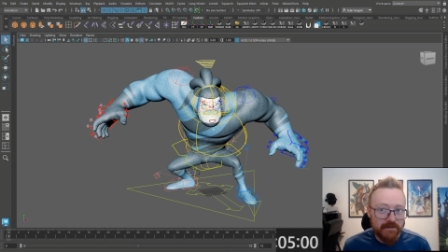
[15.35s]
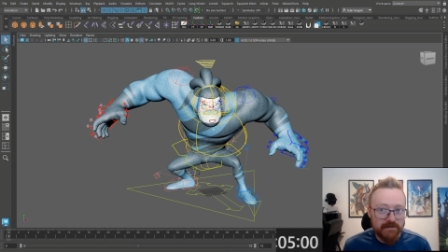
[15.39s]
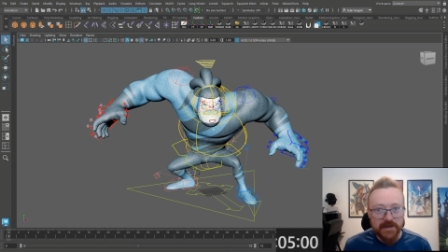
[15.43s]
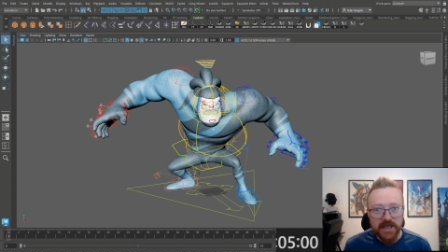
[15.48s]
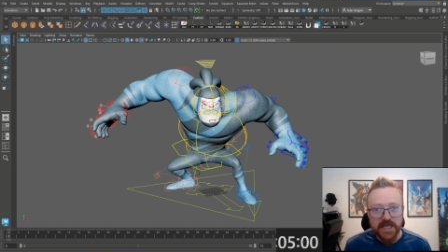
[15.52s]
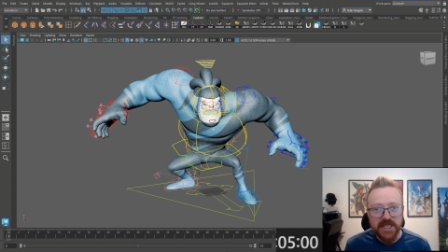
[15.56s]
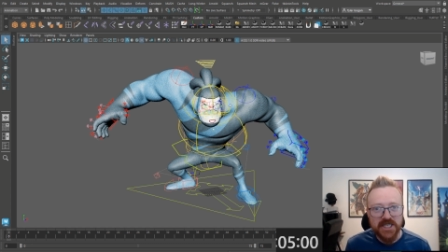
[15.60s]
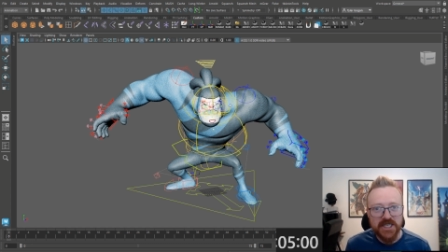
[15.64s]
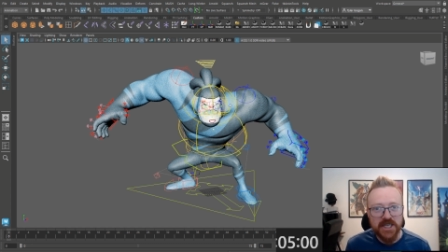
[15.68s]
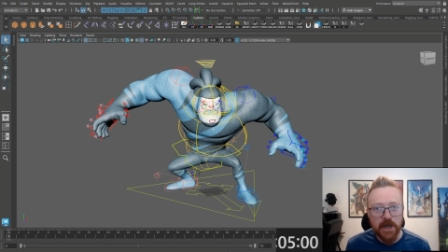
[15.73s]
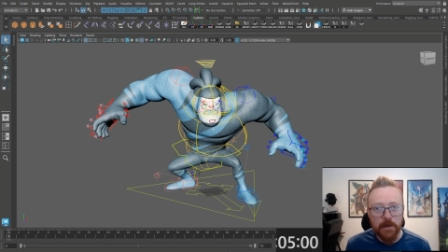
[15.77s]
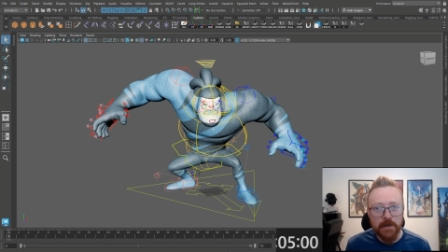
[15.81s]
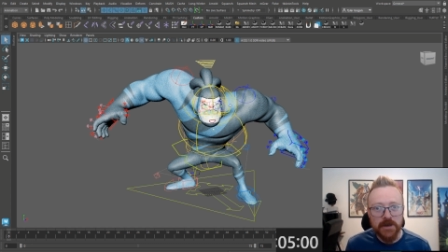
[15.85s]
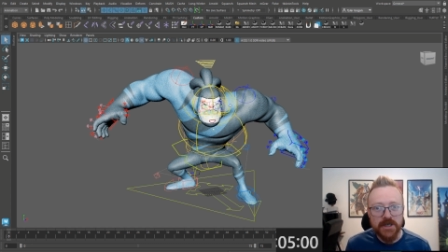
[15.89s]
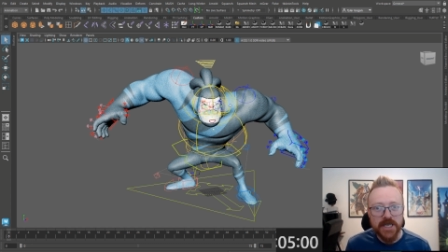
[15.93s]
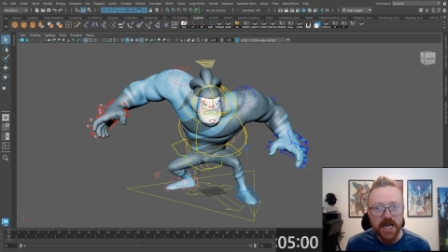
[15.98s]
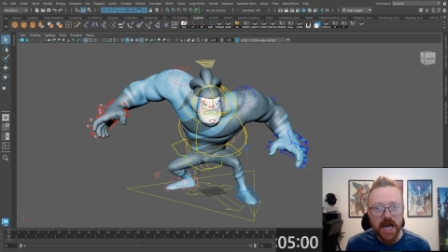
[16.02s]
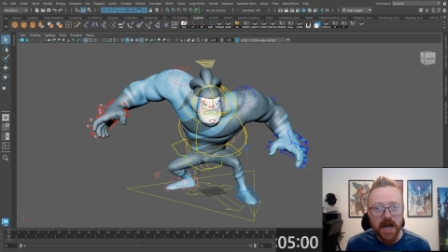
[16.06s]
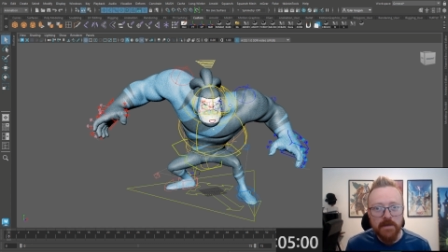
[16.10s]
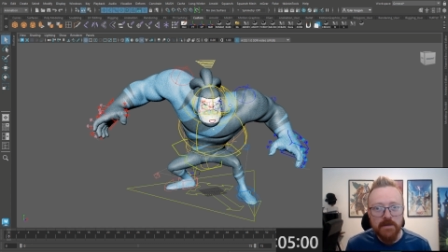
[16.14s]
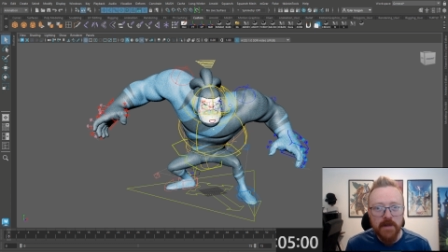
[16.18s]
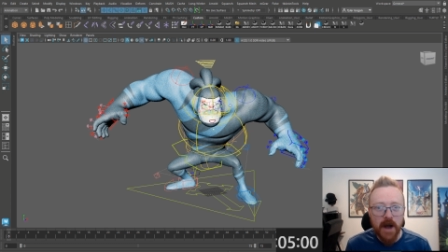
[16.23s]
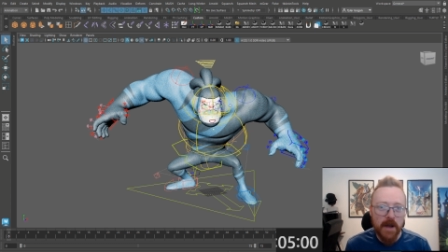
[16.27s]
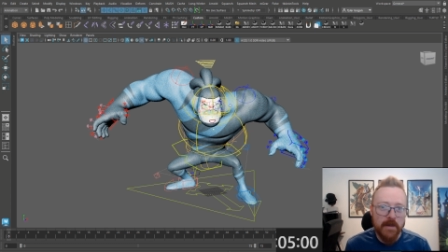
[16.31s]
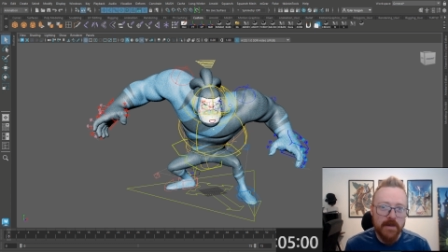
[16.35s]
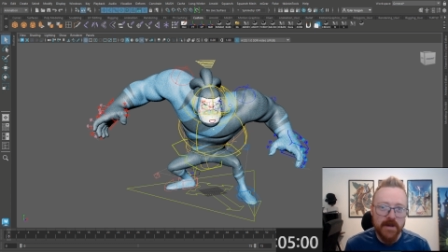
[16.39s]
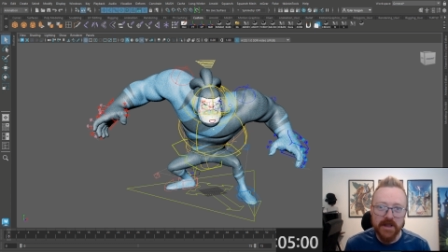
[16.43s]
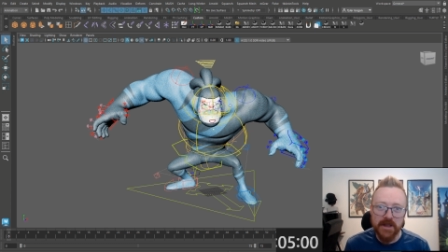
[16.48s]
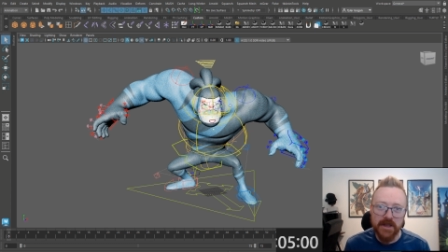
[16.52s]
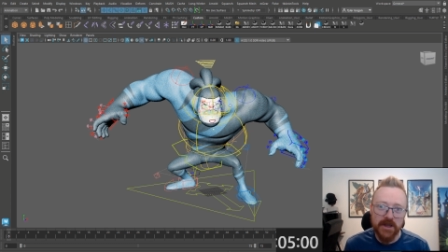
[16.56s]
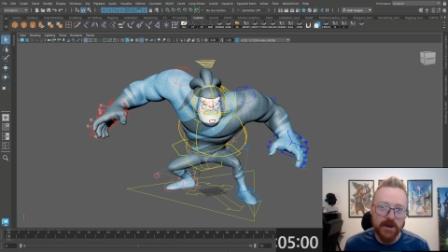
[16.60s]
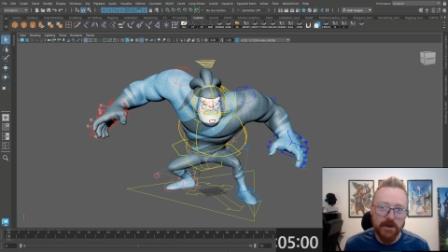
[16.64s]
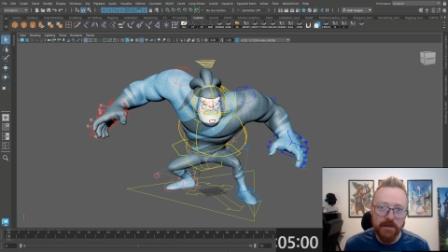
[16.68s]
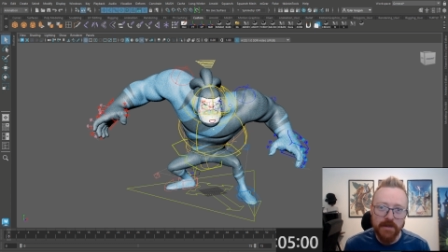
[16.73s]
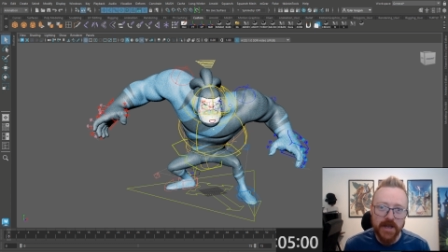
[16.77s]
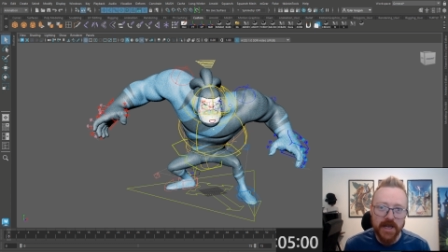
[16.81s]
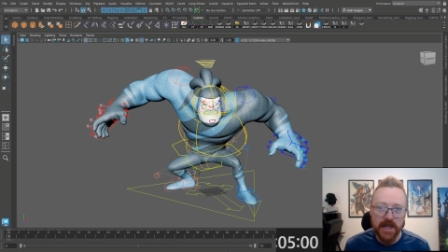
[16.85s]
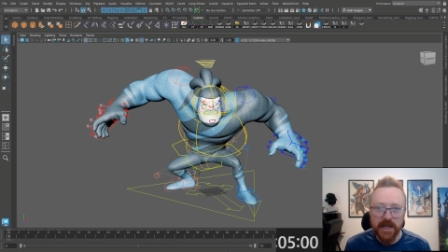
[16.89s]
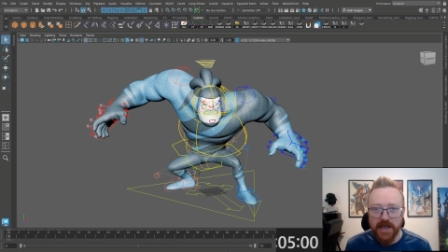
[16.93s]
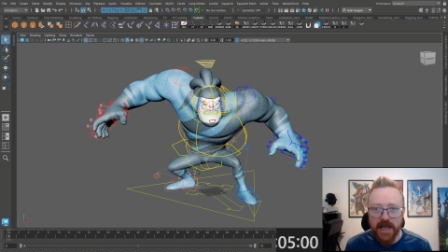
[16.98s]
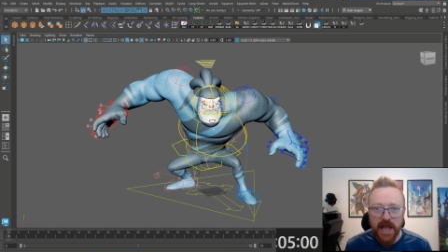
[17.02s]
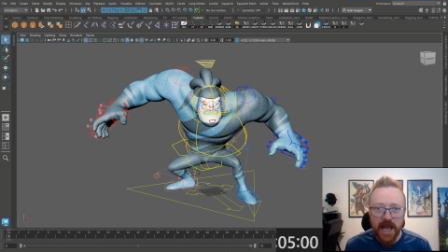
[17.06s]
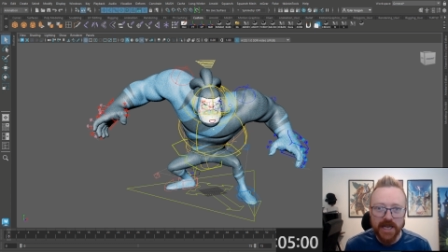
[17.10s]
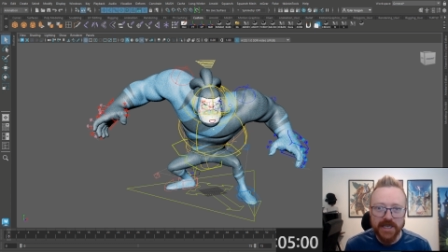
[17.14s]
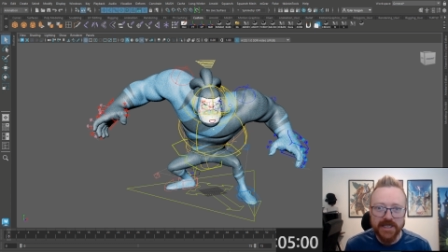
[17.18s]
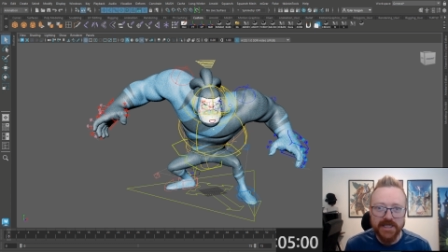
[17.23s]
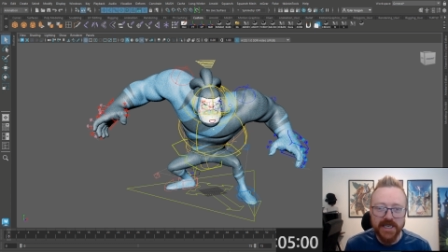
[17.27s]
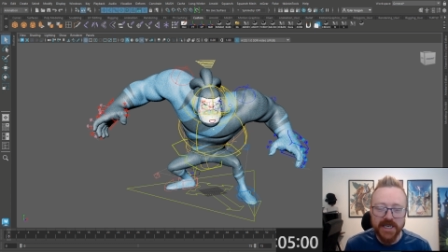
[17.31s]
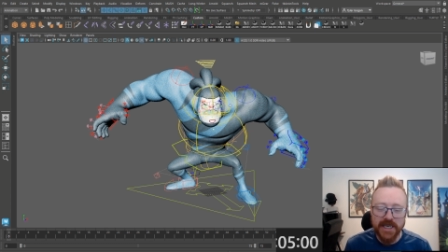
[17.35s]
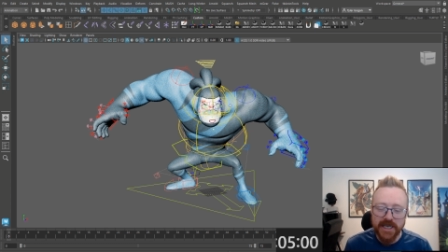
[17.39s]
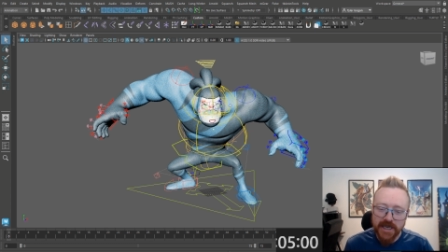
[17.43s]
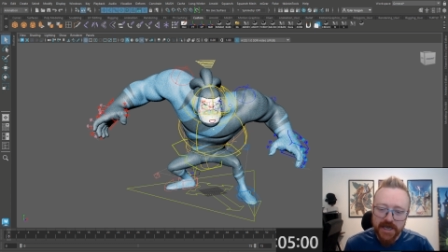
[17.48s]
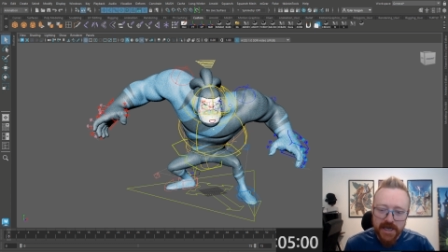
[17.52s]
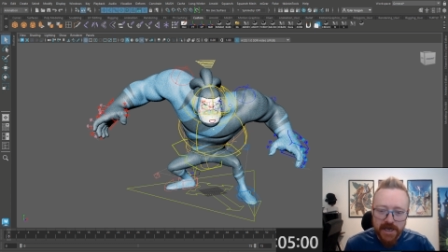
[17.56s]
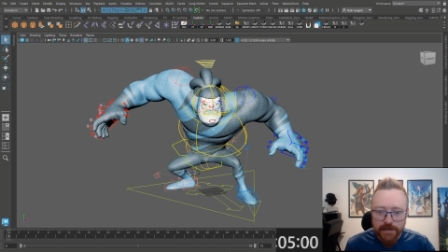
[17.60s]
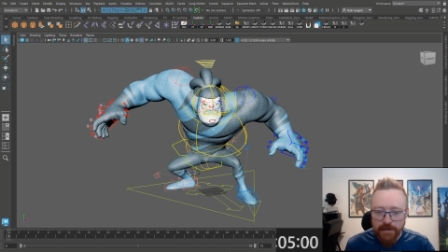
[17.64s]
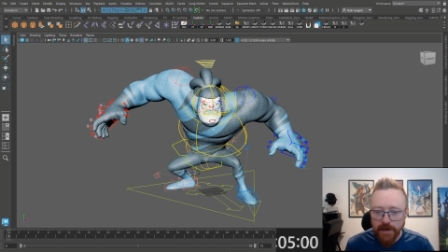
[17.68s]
It's summertime, might be a little bit hectic.